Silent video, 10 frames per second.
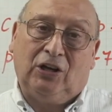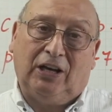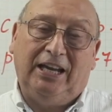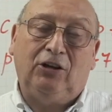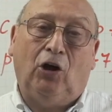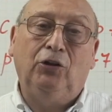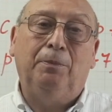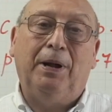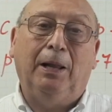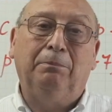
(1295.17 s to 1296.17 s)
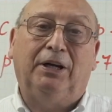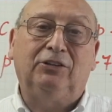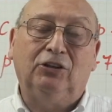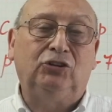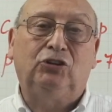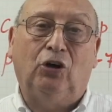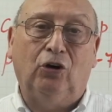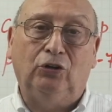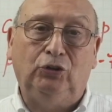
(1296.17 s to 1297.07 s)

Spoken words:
click on the bell button so